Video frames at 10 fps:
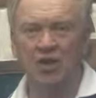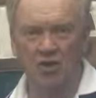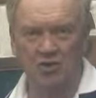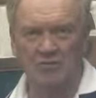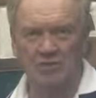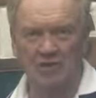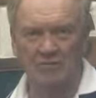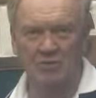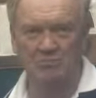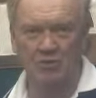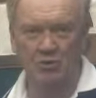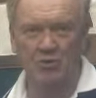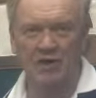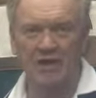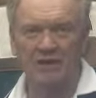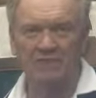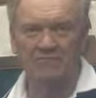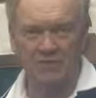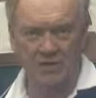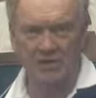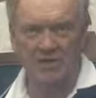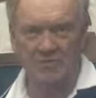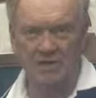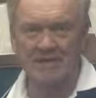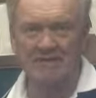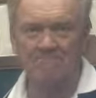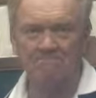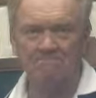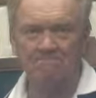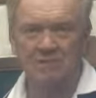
Longtime employee Frankie Bacon